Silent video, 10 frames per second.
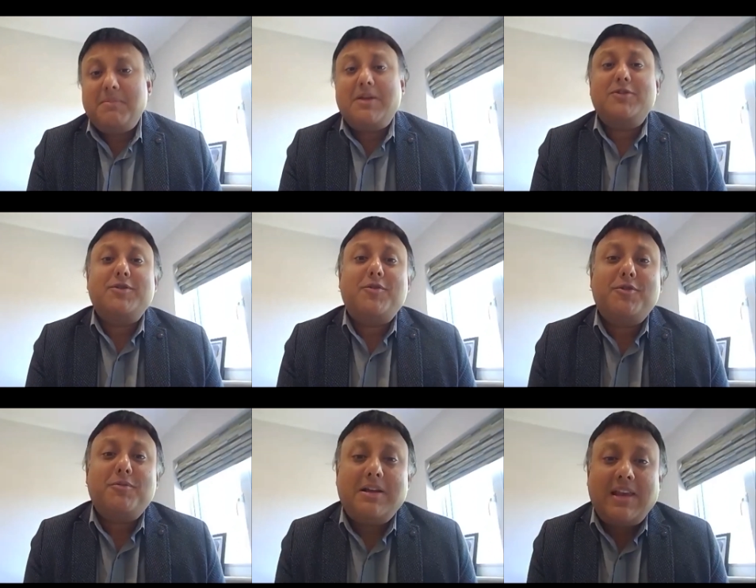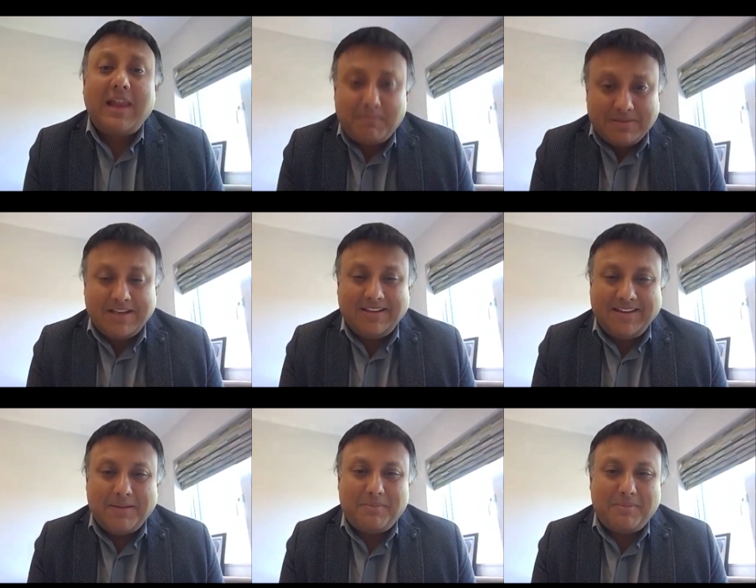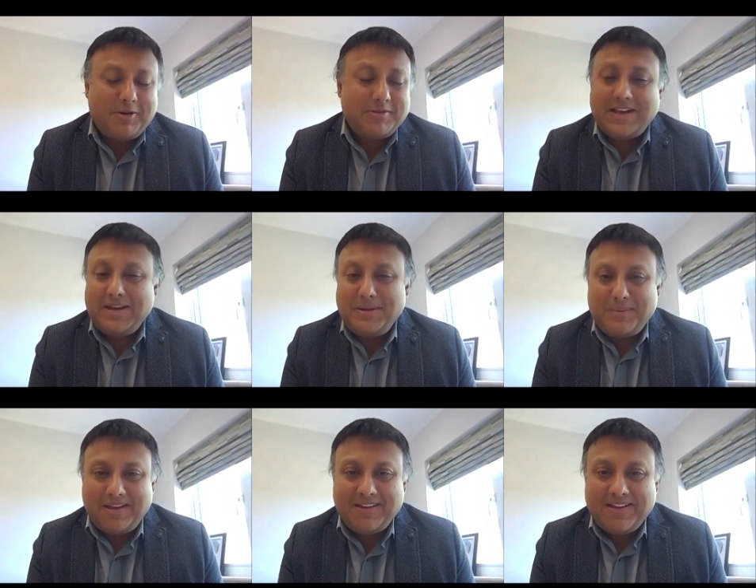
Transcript: because you're going to be collapsing the embryos anyway.